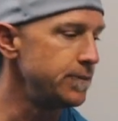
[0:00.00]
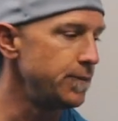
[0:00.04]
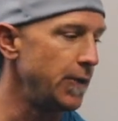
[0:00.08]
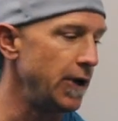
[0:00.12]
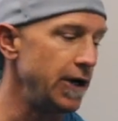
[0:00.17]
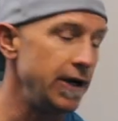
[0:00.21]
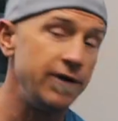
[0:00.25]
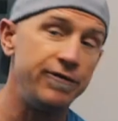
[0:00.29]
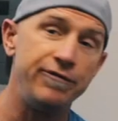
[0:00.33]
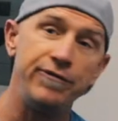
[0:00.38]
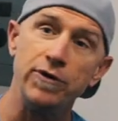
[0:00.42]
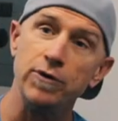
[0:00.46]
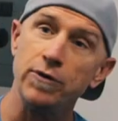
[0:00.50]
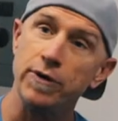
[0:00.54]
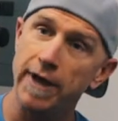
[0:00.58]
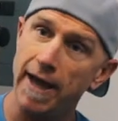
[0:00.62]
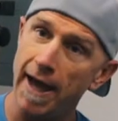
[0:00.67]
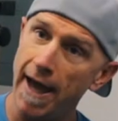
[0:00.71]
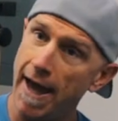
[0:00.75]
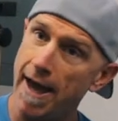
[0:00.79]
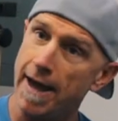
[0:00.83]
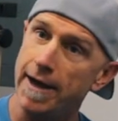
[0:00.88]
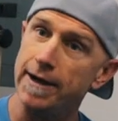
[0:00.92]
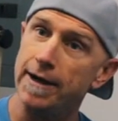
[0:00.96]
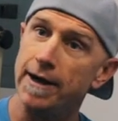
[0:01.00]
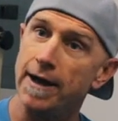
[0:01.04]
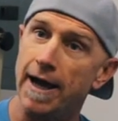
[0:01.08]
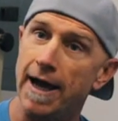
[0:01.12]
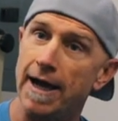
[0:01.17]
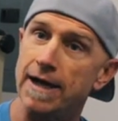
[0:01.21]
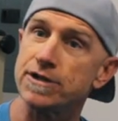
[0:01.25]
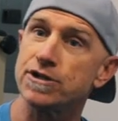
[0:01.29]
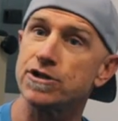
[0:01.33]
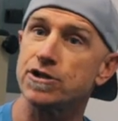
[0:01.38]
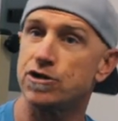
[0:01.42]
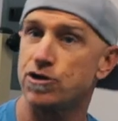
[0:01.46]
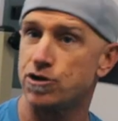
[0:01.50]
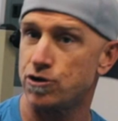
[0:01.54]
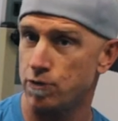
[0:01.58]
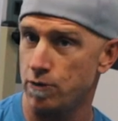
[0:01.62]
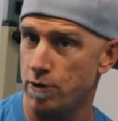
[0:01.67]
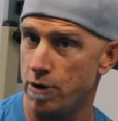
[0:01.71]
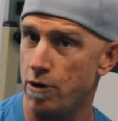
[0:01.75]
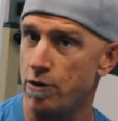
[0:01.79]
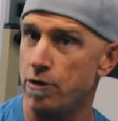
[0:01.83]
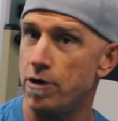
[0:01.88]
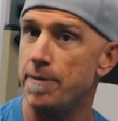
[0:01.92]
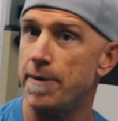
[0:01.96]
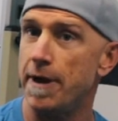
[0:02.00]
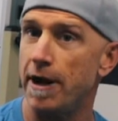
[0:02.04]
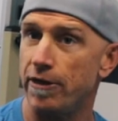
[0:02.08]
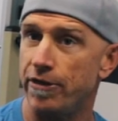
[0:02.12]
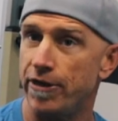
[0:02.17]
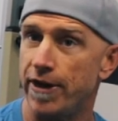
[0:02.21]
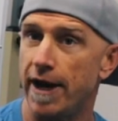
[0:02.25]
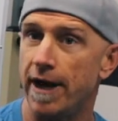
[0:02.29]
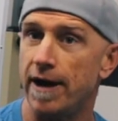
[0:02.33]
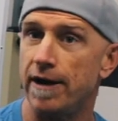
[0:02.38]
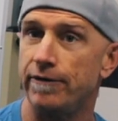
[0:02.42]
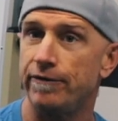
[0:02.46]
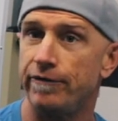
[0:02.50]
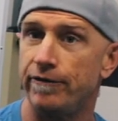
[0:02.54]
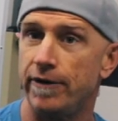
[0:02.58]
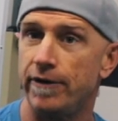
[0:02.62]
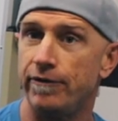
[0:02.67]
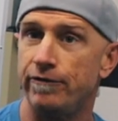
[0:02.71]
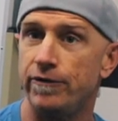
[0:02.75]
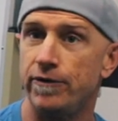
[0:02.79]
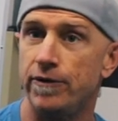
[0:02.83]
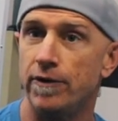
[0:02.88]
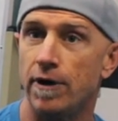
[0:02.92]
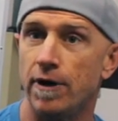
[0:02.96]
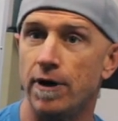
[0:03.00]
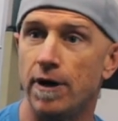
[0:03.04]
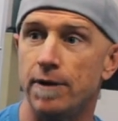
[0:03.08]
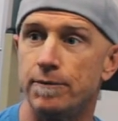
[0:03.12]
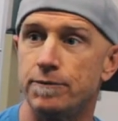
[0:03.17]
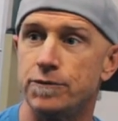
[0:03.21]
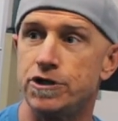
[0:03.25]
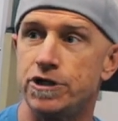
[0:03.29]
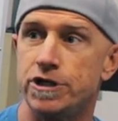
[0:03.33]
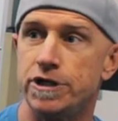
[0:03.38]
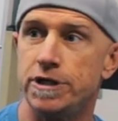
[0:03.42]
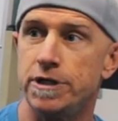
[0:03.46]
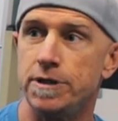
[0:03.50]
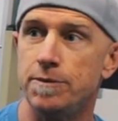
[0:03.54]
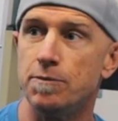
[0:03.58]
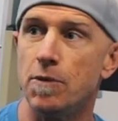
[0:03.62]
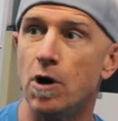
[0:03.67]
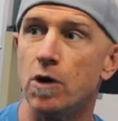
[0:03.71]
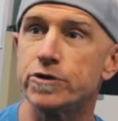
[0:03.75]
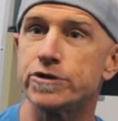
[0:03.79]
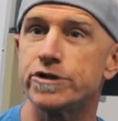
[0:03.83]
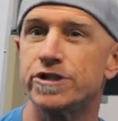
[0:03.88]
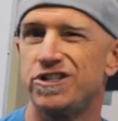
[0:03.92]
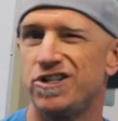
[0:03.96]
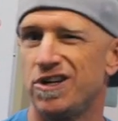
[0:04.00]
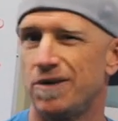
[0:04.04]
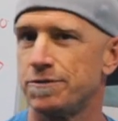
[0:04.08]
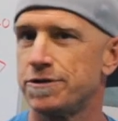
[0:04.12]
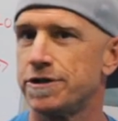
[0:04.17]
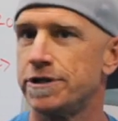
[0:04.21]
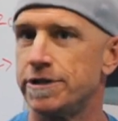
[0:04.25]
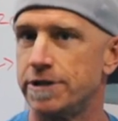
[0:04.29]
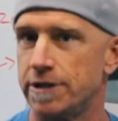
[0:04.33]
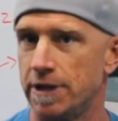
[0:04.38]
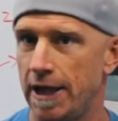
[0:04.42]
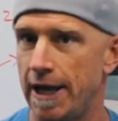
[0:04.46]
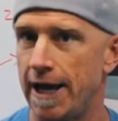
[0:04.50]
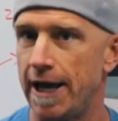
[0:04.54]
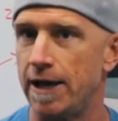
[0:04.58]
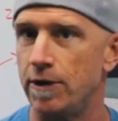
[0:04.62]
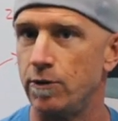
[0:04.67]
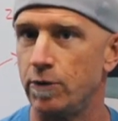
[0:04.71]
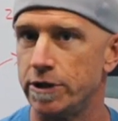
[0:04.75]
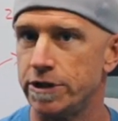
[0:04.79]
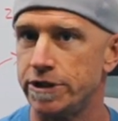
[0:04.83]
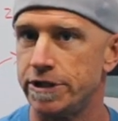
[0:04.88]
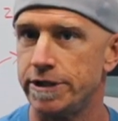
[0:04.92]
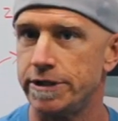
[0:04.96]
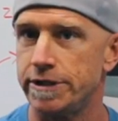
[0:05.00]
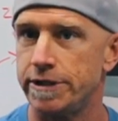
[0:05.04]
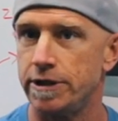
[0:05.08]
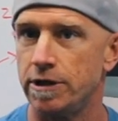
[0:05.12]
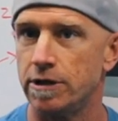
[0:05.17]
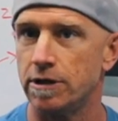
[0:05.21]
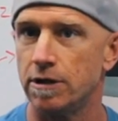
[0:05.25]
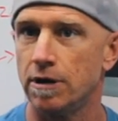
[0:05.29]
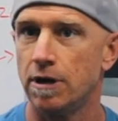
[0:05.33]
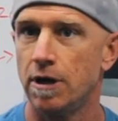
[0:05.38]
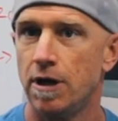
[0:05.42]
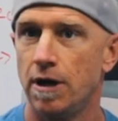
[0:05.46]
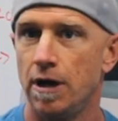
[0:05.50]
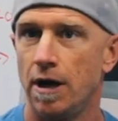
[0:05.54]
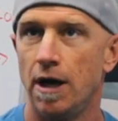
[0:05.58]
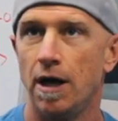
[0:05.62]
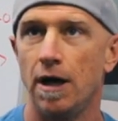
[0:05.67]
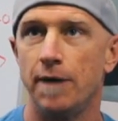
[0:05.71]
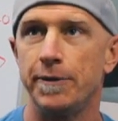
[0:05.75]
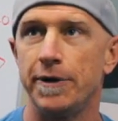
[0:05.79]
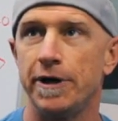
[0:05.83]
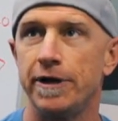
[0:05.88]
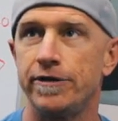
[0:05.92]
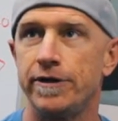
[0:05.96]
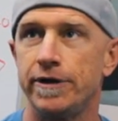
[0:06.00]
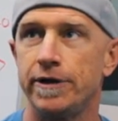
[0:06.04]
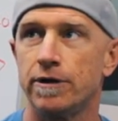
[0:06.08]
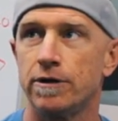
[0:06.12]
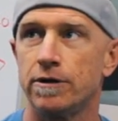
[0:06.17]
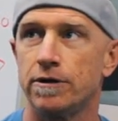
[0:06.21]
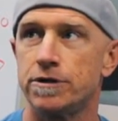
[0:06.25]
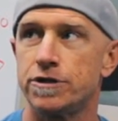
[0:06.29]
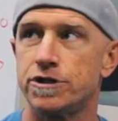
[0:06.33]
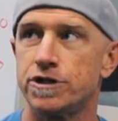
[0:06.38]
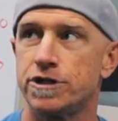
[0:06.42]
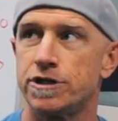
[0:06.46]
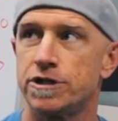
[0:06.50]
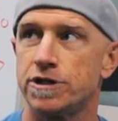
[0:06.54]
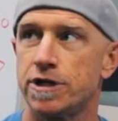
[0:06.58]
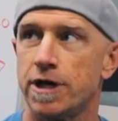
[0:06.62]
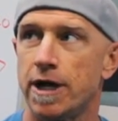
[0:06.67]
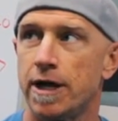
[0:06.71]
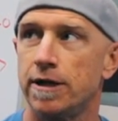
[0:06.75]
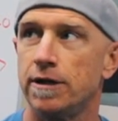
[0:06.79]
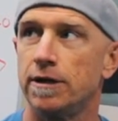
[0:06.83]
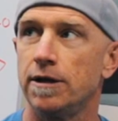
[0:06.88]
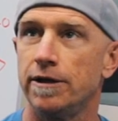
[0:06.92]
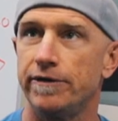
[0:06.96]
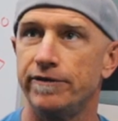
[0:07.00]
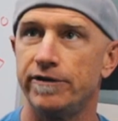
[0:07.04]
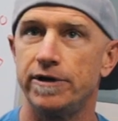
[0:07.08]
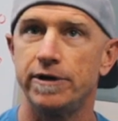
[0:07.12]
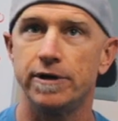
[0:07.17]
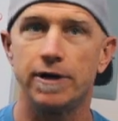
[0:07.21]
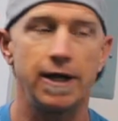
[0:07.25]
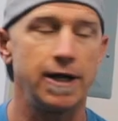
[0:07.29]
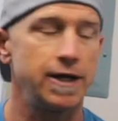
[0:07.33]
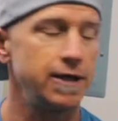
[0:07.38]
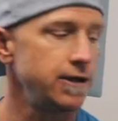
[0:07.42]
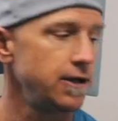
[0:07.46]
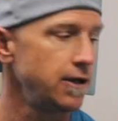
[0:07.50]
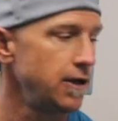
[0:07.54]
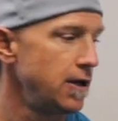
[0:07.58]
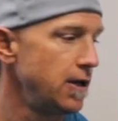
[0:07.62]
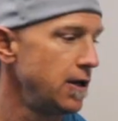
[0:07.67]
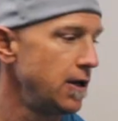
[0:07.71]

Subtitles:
But if you can, ask Sharon about that. If she mostly jumps into land when she's here, and I think her and Shannon live into land.